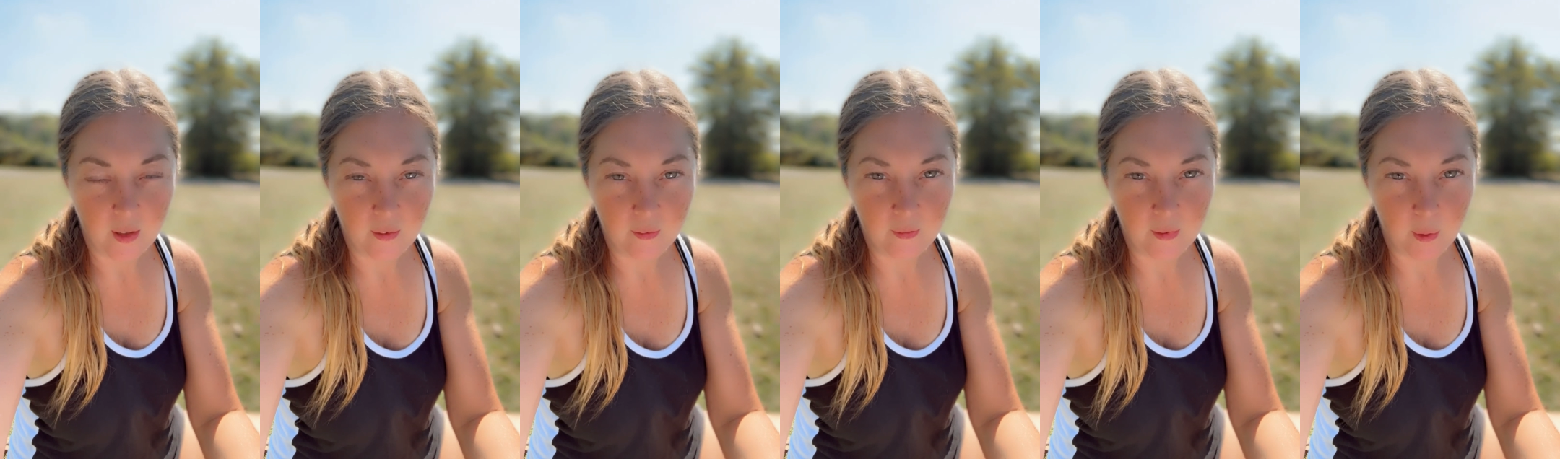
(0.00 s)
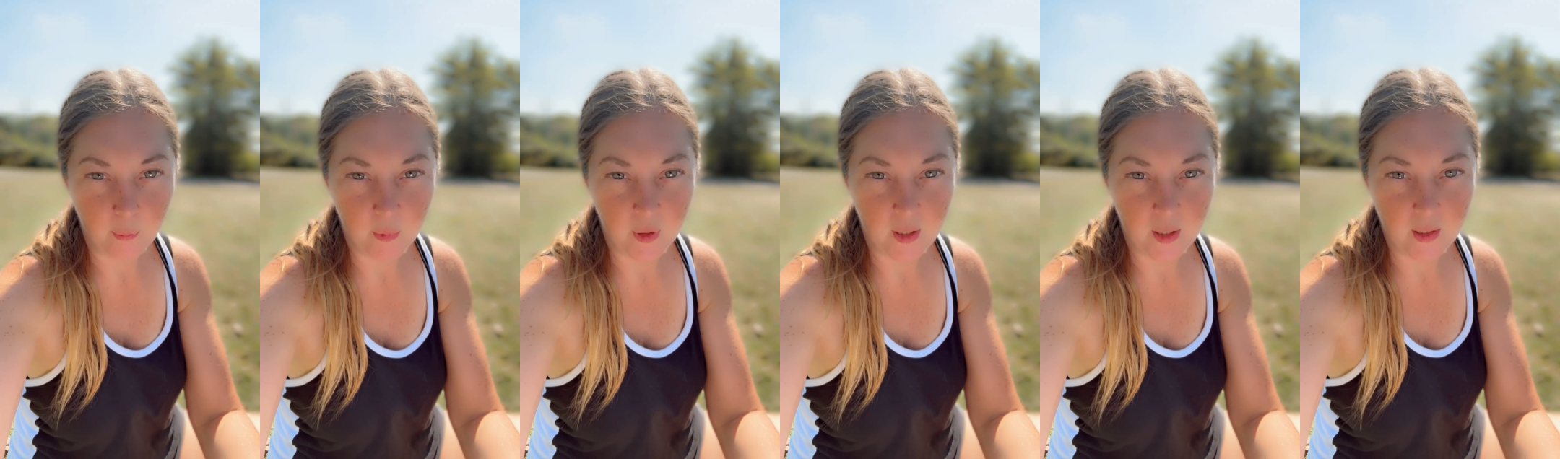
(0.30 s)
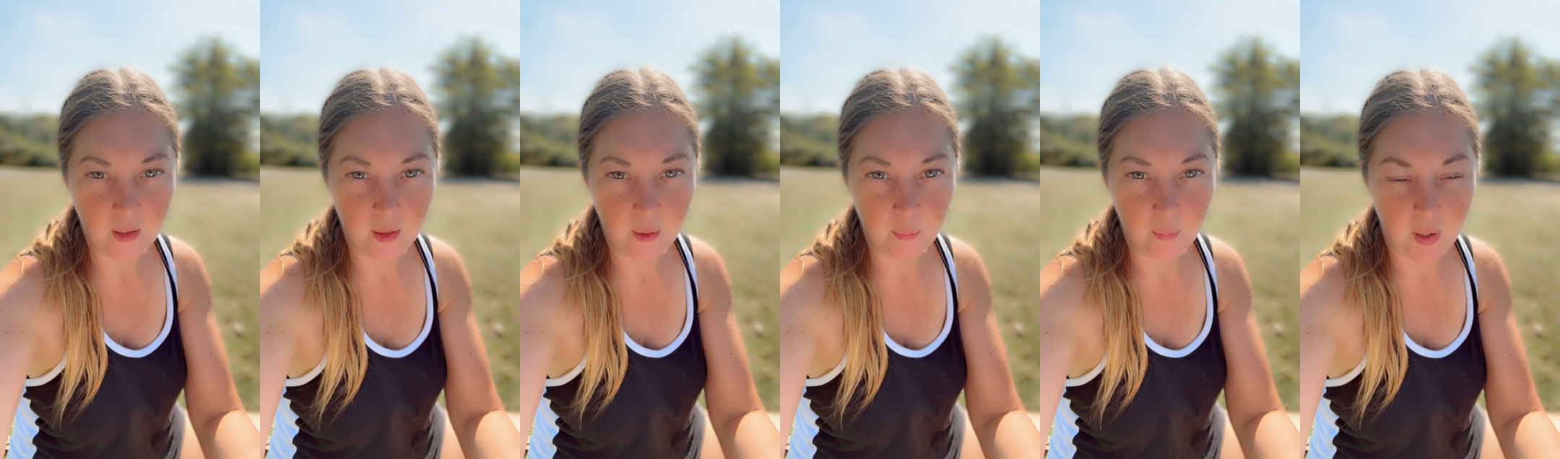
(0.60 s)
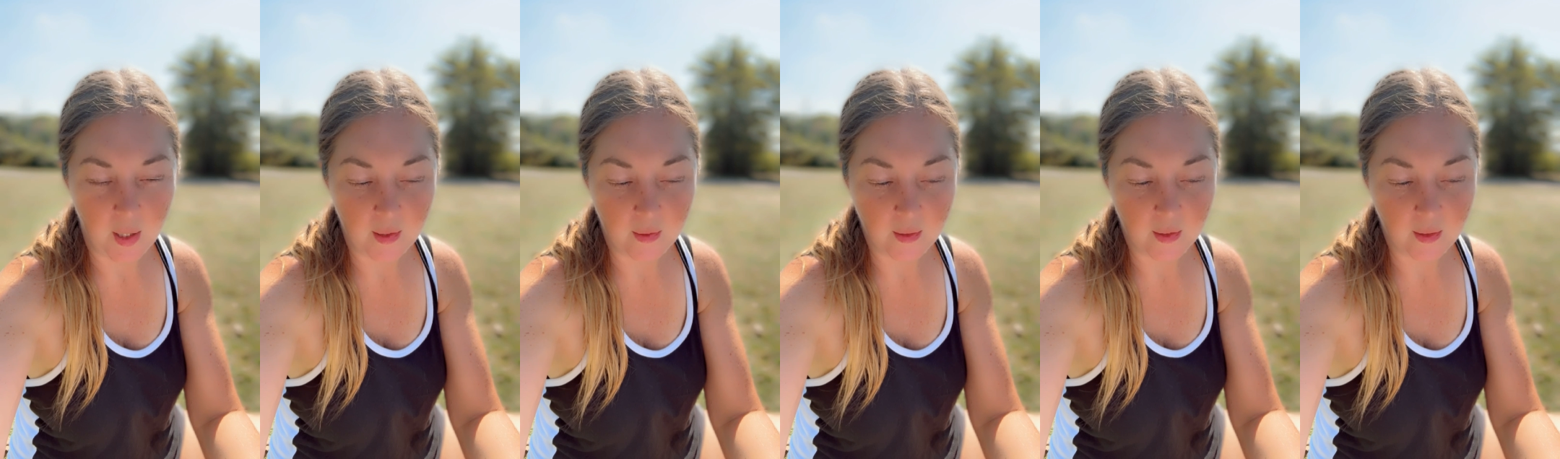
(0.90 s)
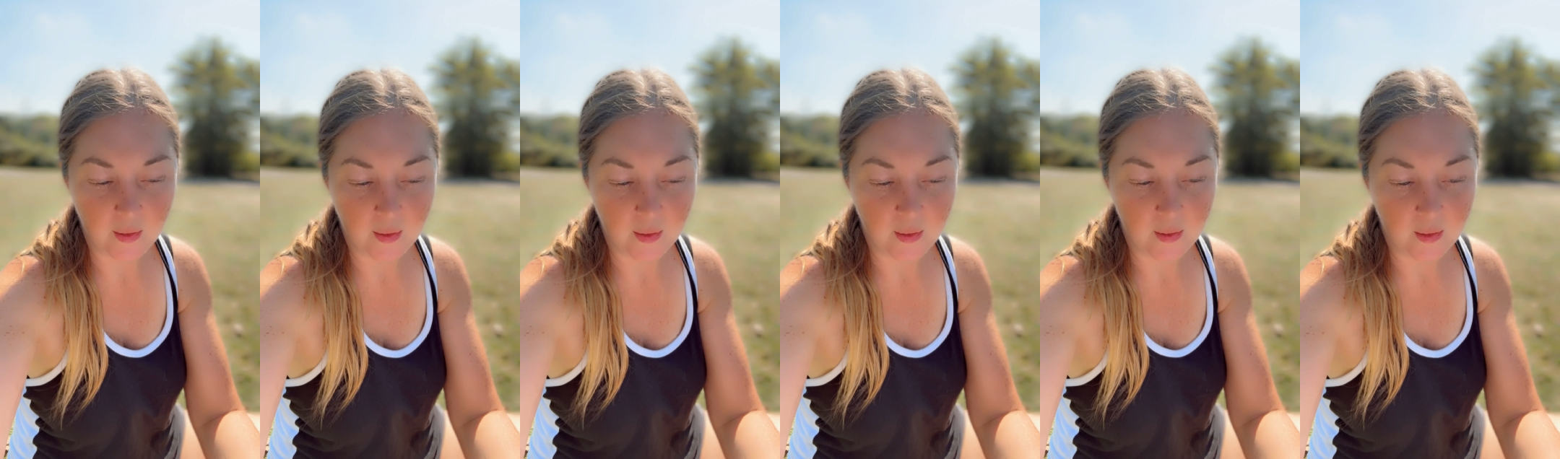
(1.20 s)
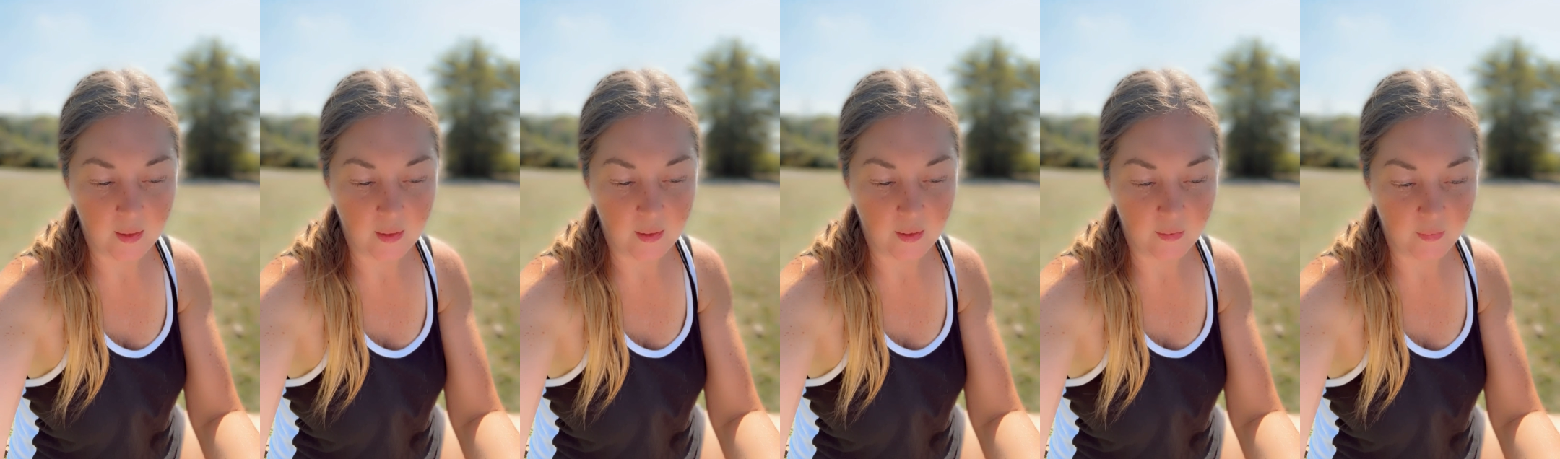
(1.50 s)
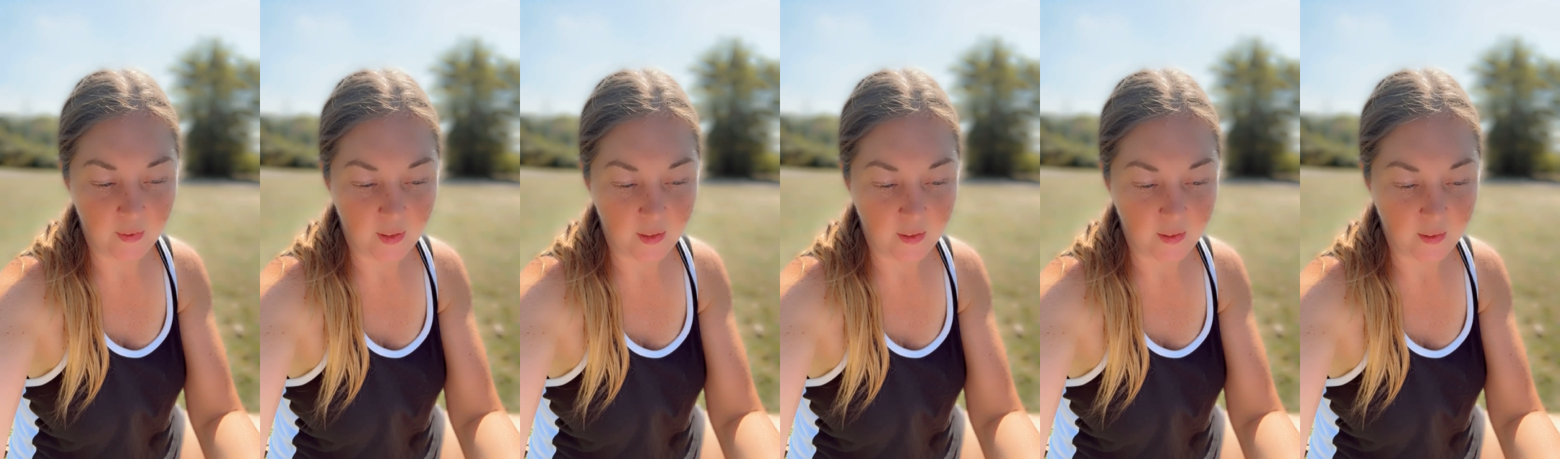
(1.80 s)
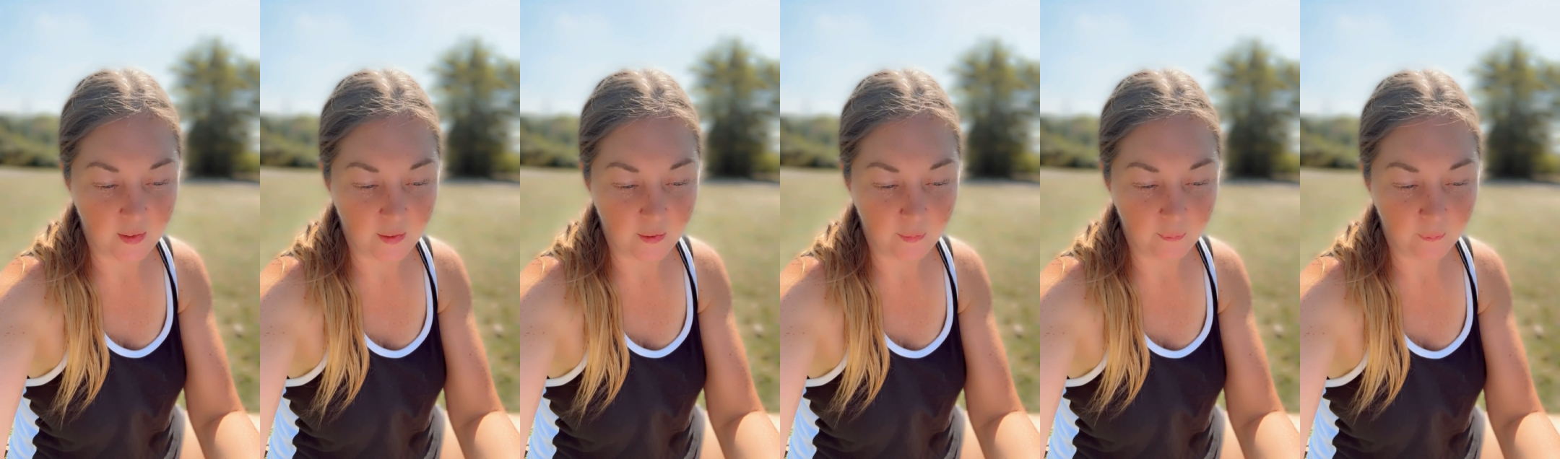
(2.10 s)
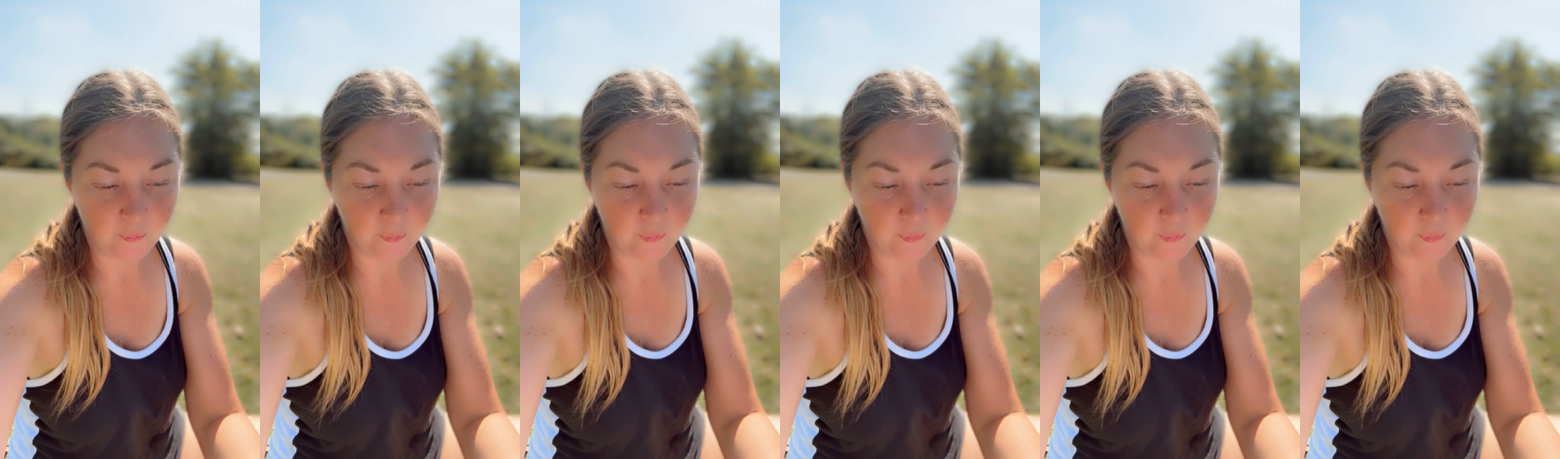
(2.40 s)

Feminine Masculine Divinity,